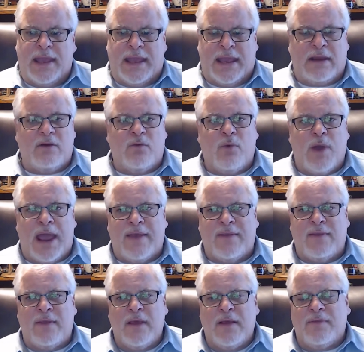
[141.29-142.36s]
in a
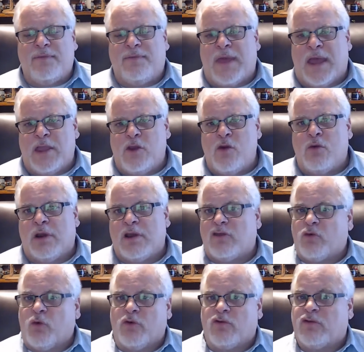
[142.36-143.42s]
way that you are a
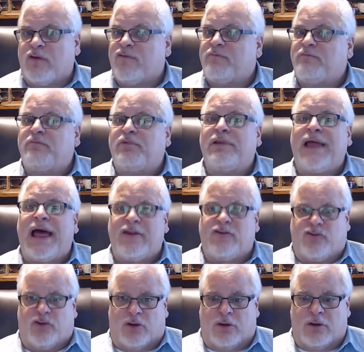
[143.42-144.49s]
source of
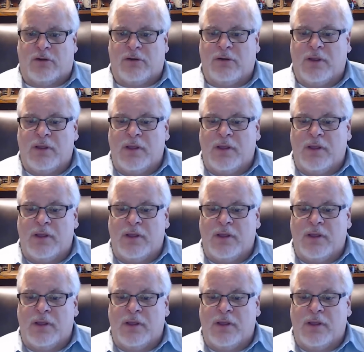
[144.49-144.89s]
pleasure,